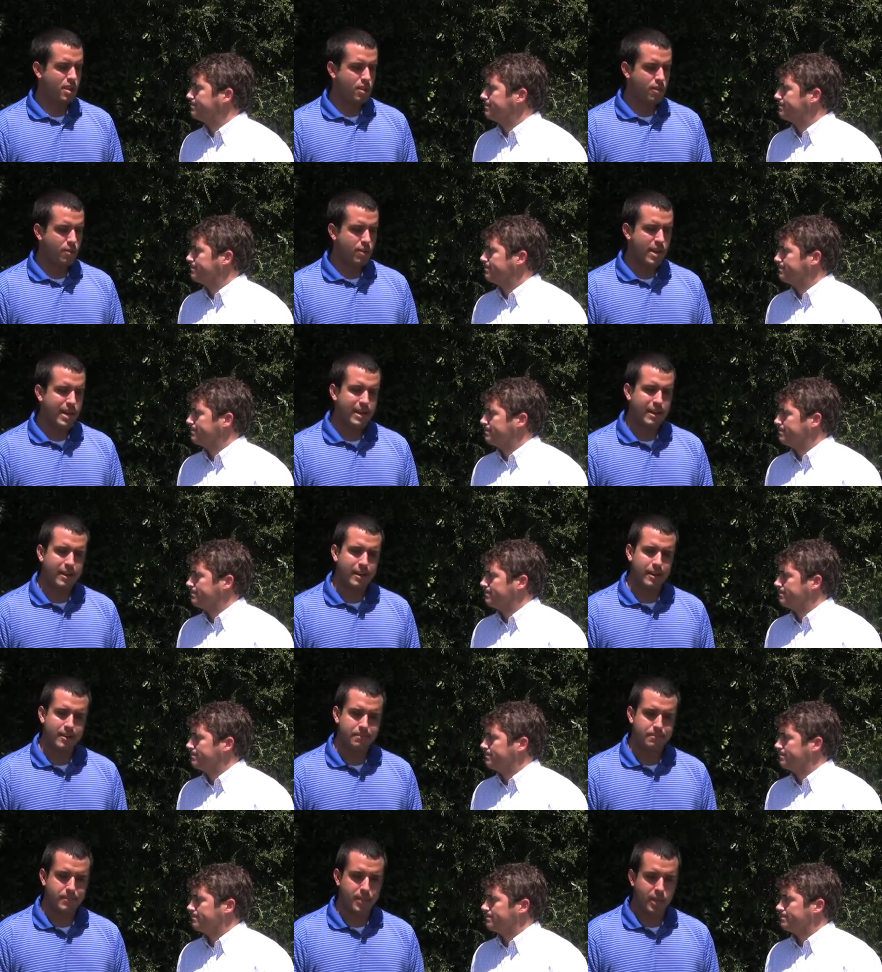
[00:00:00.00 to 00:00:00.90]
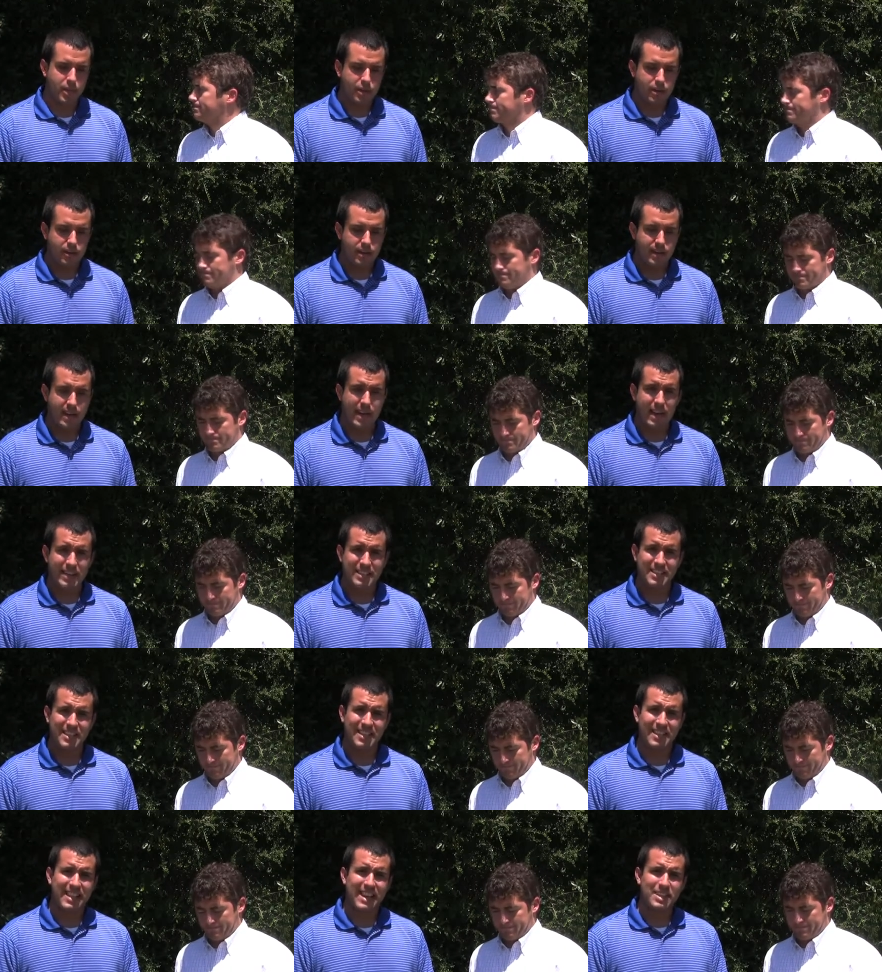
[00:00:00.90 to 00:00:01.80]
Speaker 1: Right. Um, you know, I
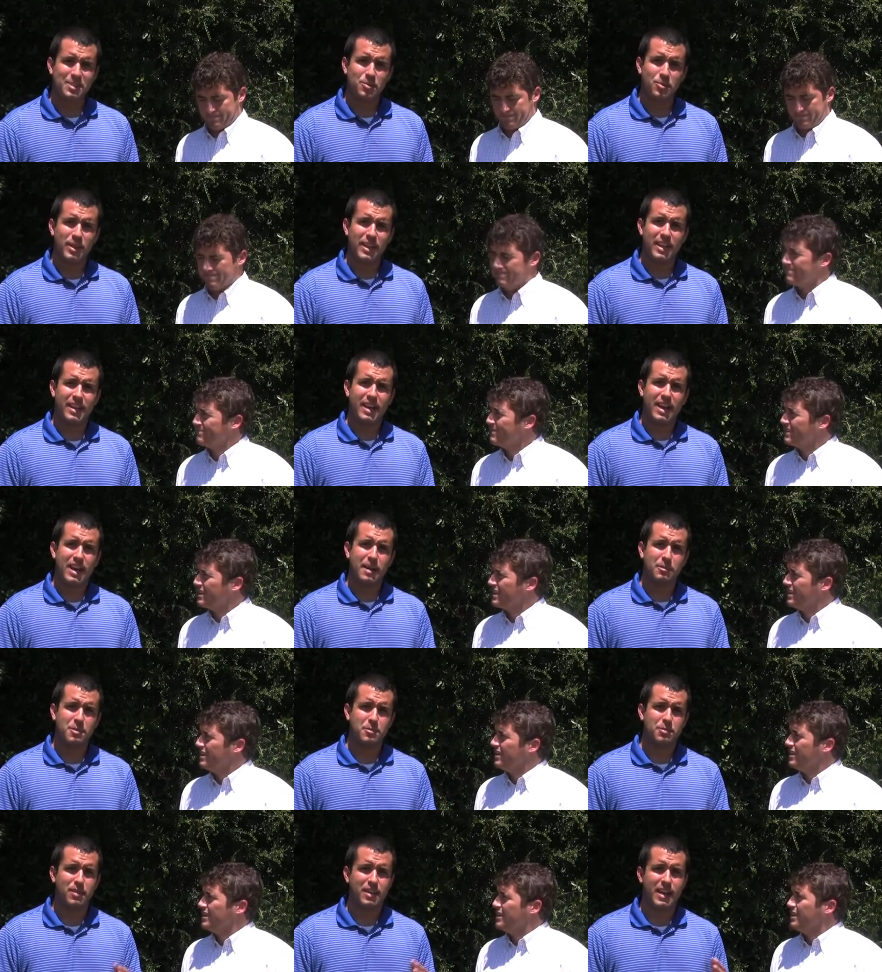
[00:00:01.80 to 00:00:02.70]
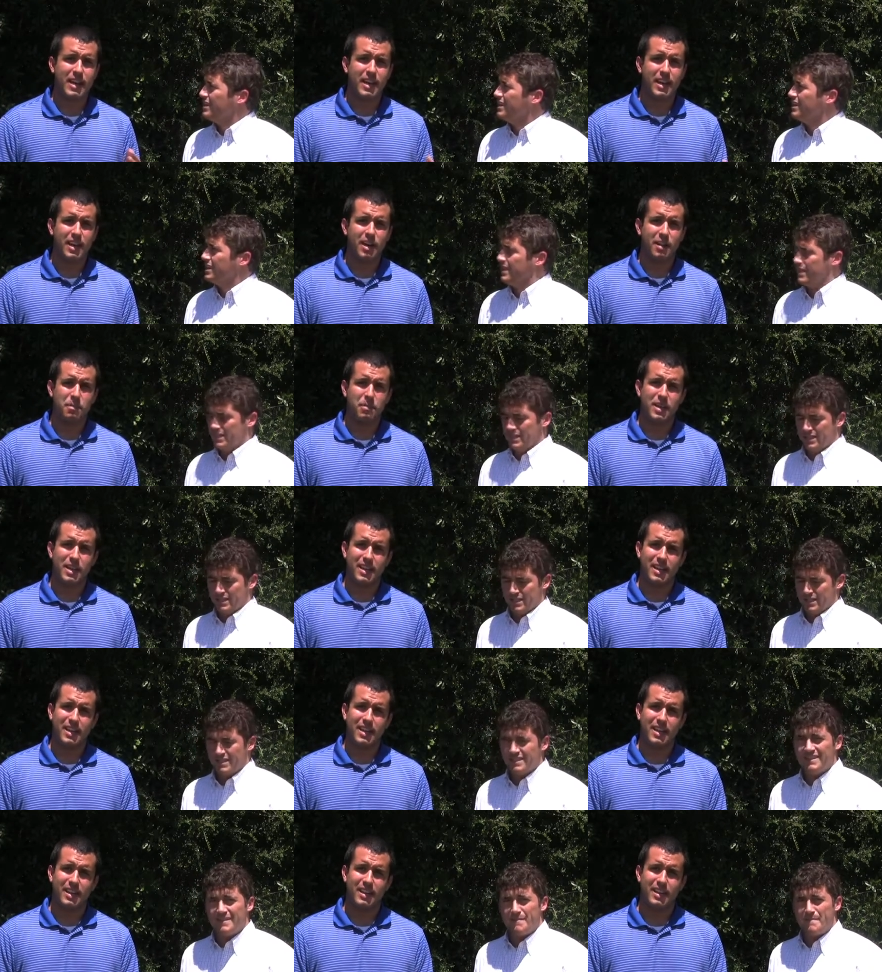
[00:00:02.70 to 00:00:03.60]
said last week I was planning on
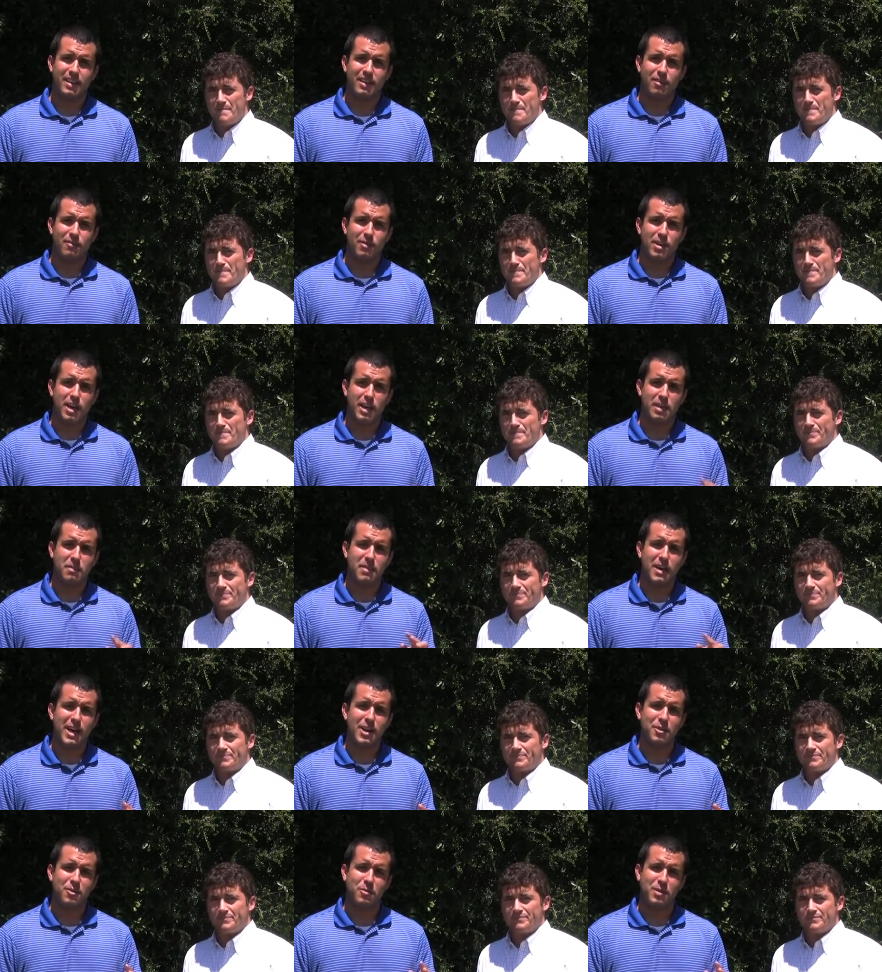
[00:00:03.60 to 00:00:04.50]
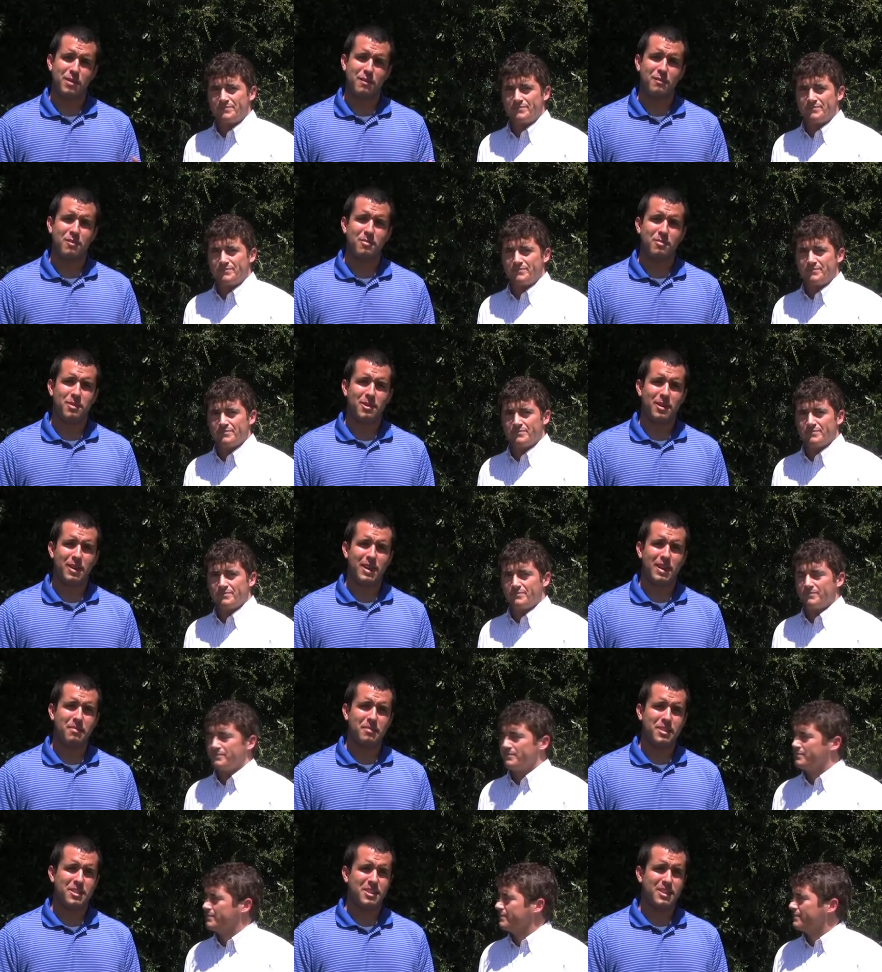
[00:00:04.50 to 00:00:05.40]
picking Rocky Bayou to win a football
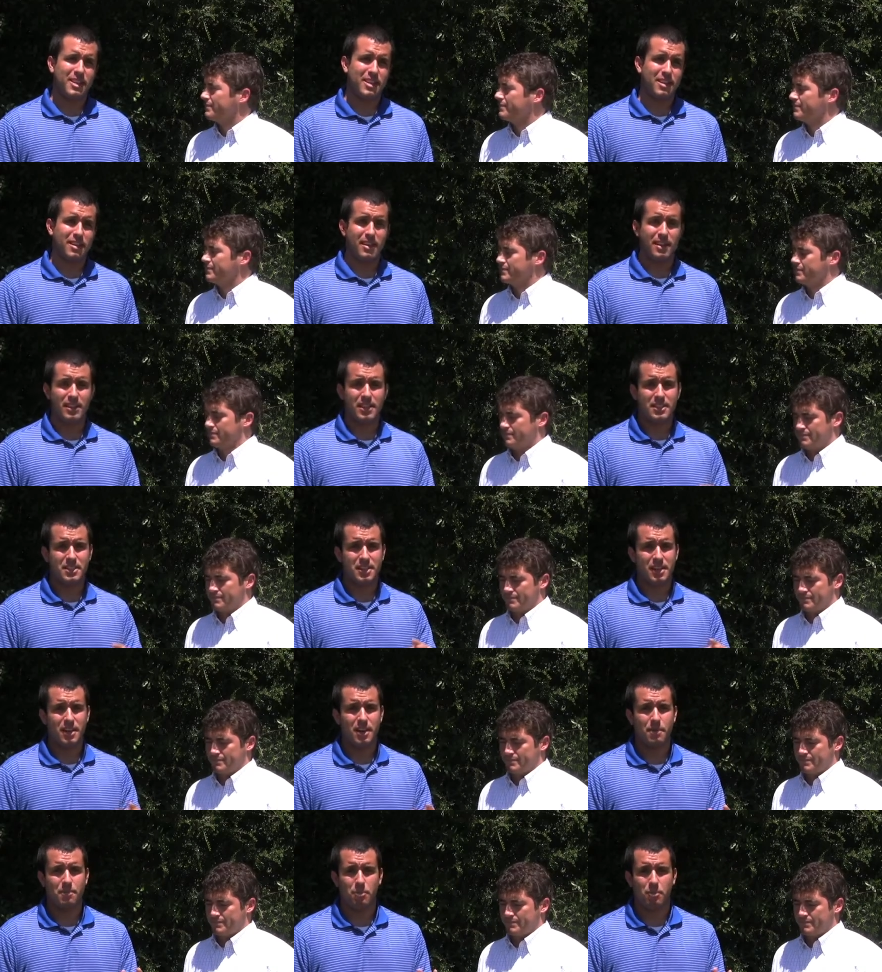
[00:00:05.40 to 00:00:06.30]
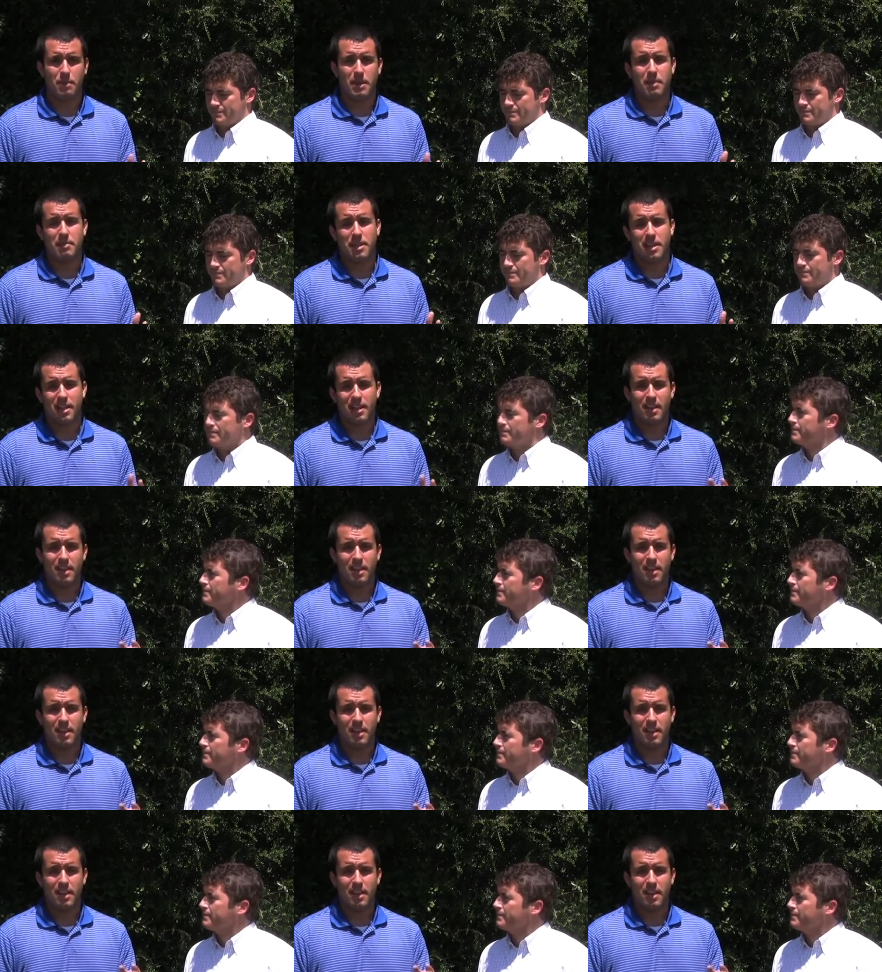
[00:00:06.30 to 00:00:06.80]
game this year, at least a couple maybe.